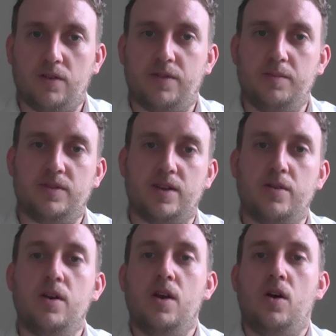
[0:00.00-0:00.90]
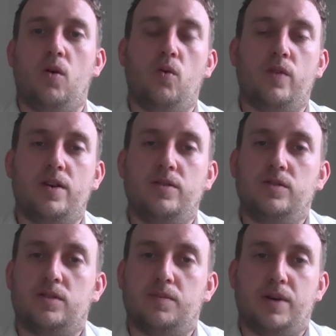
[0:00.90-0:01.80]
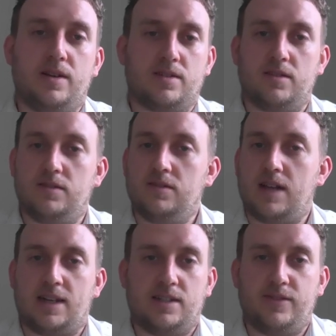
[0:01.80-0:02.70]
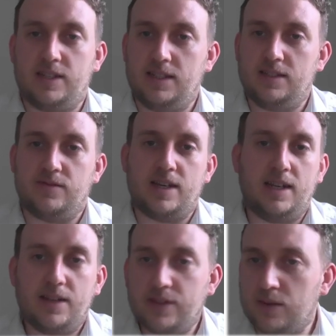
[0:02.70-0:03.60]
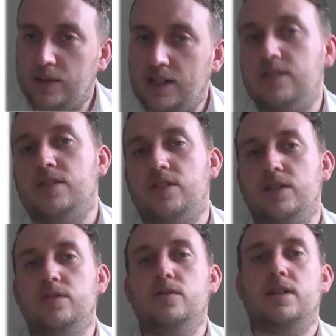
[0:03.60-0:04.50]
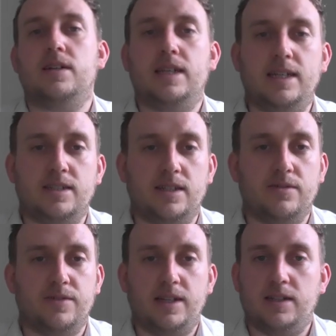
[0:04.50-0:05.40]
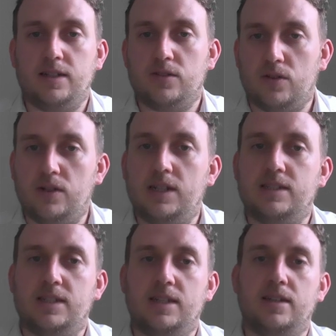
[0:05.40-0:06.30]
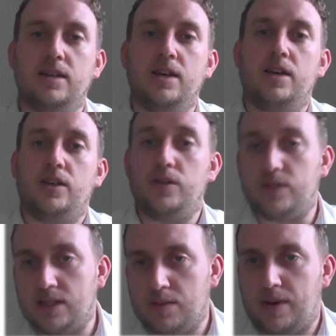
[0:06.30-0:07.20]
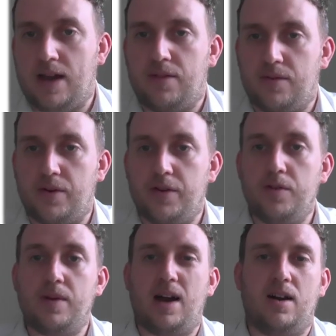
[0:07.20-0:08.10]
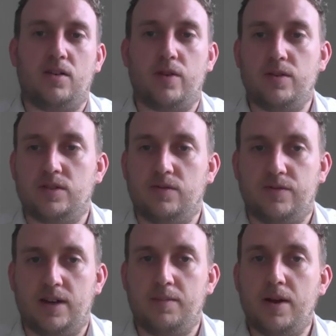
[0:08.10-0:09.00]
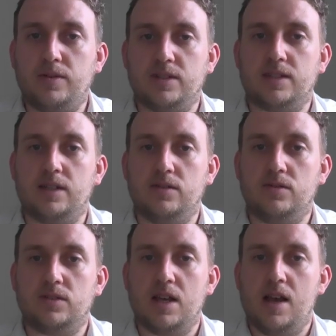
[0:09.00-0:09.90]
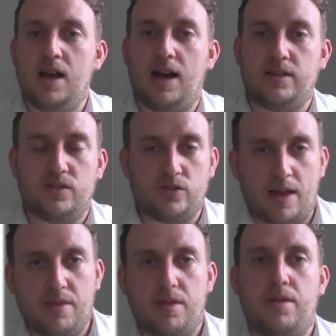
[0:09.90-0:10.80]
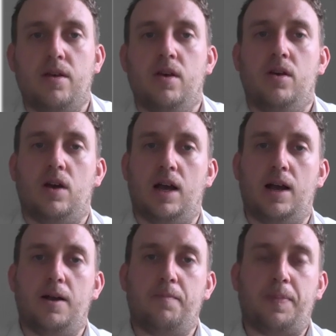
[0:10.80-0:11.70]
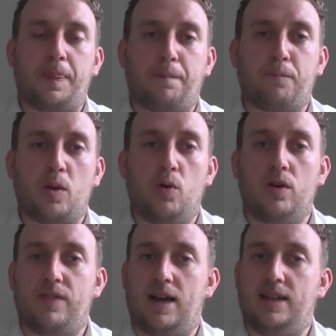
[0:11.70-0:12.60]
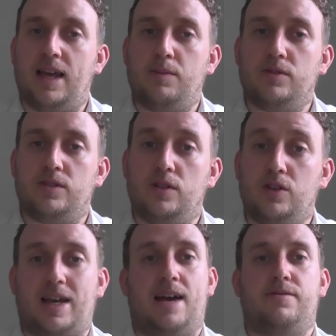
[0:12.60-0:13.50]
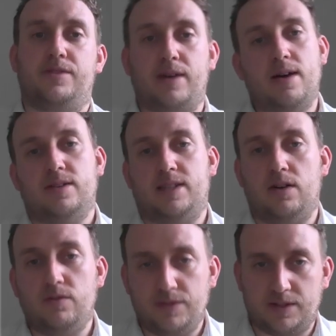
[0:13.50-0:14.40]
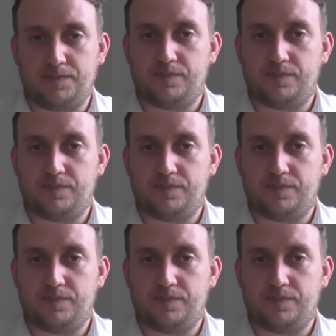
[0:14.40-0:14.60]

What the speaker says: them. So all those personal activities of daily living that we need to do, like eating, feeding, toileting, using the bathroom, our gross and fine motor skills, our strength, all of that enabled to look after ourselves.